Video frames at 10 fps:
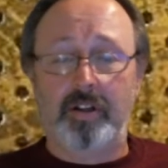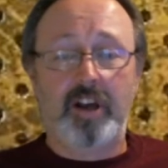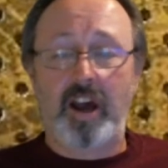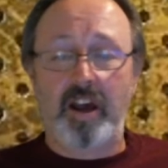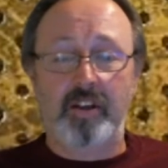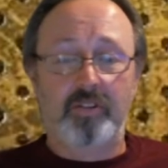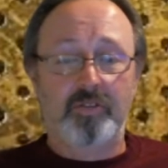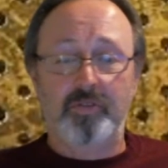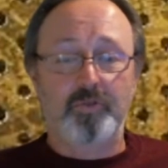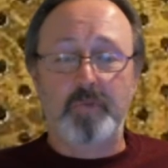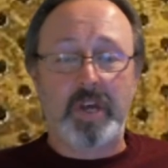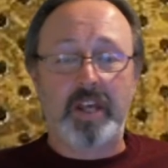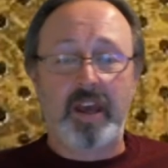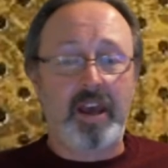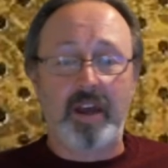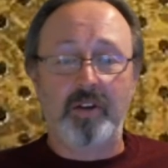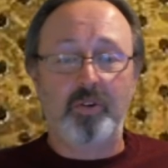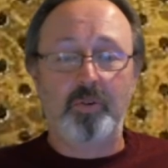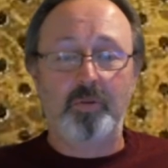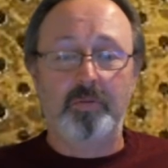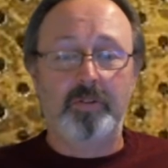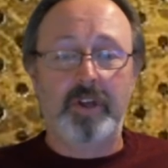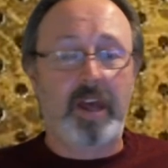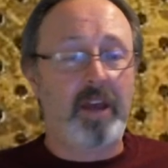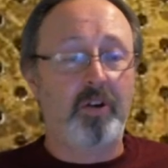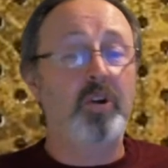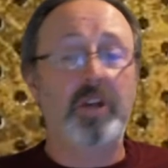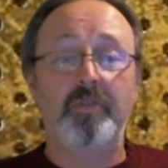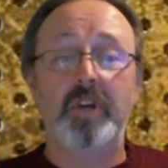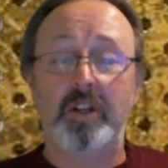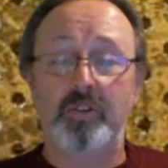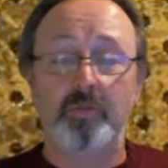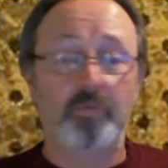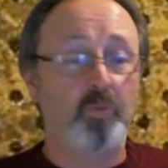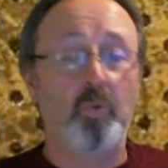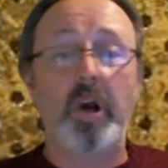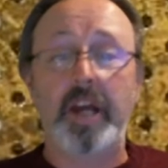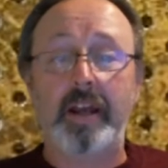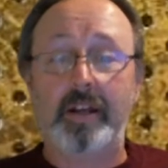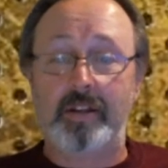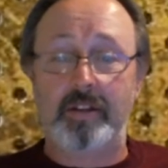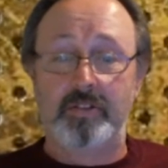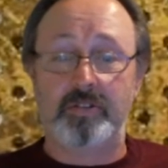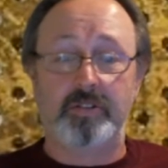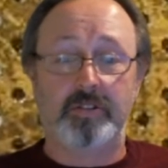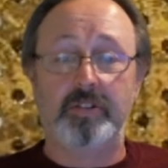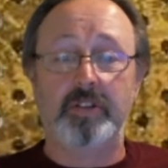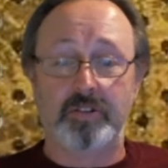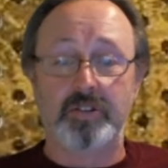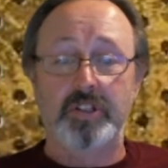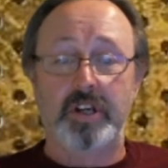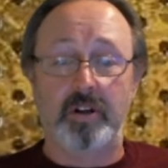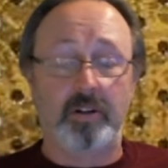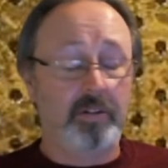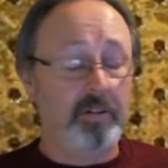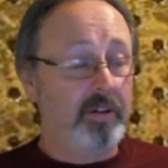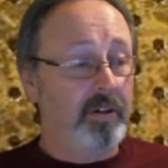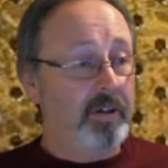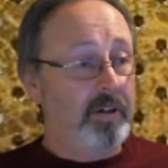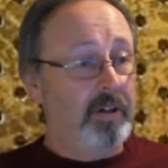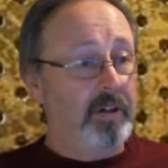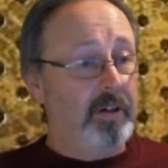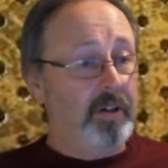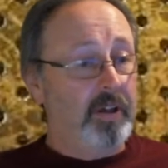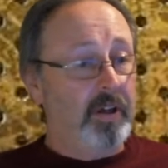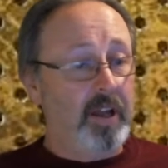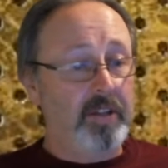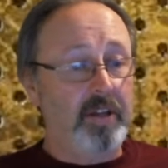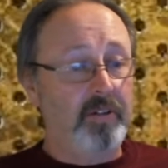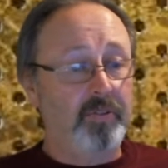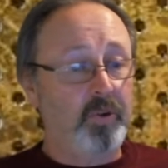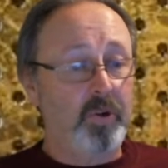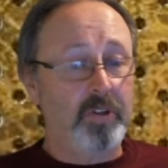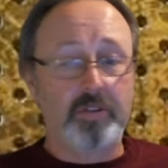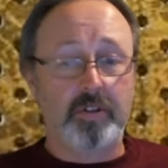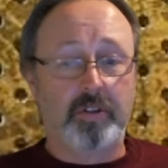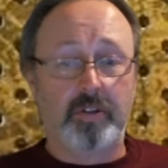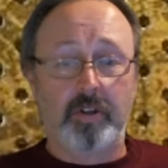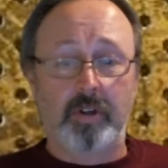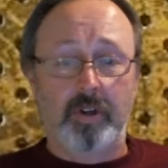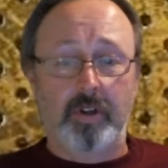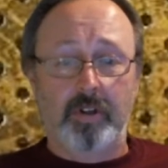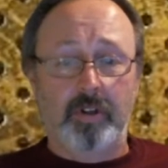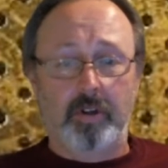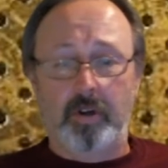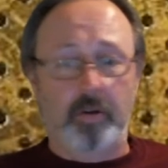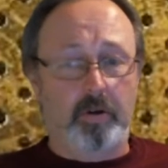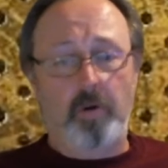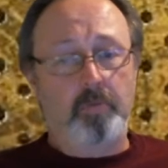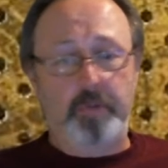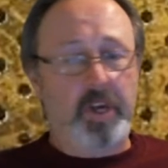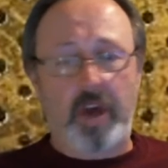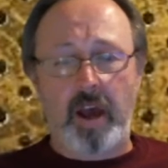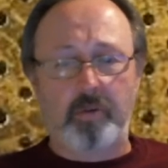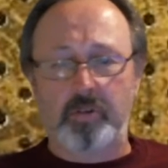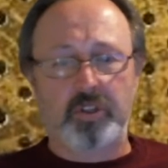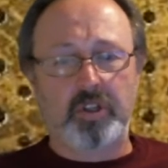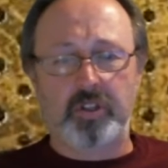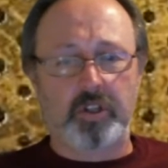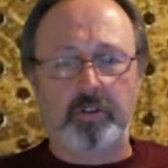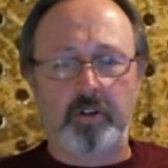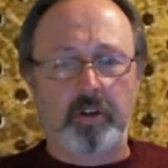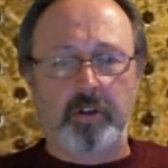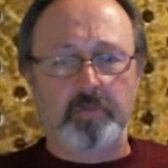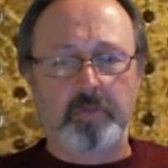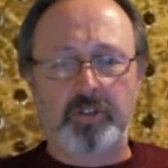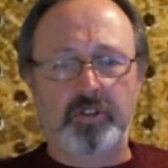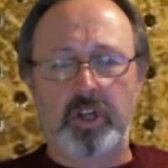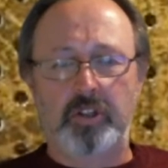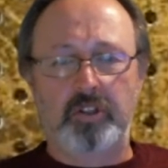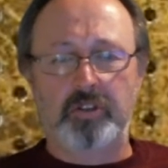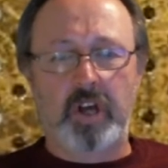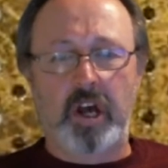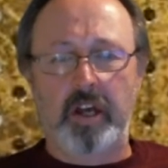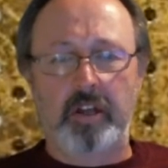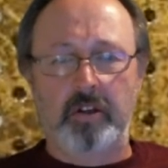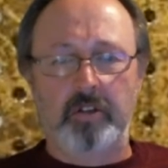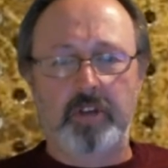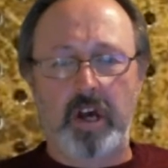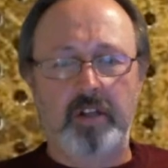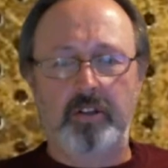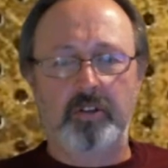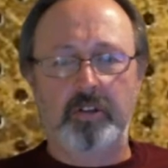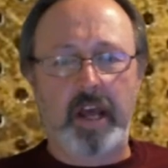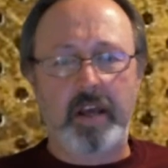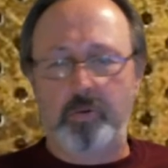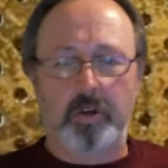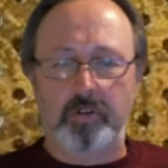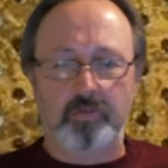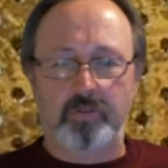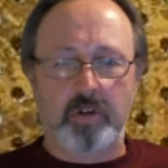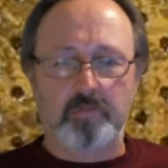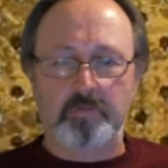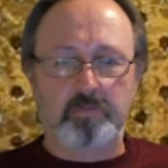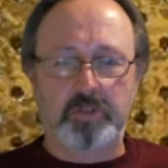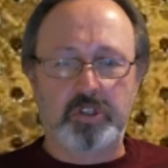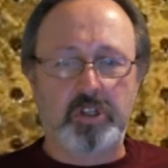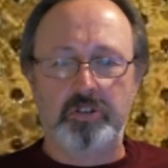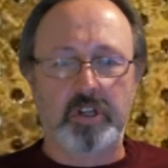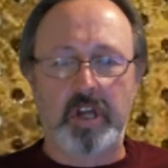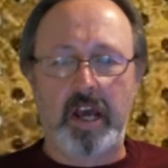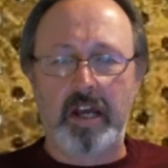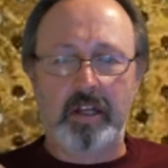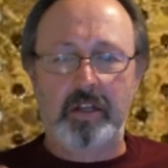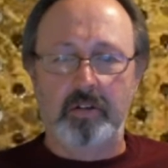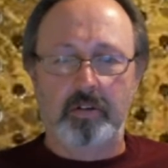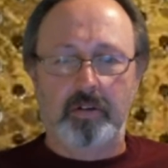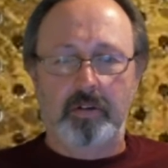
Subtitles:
A guy, McCann, who couldn't even hit 180 this year. And then, of course, big acquisition. Mets get this guy, Tyler Naquin from Cincinnati.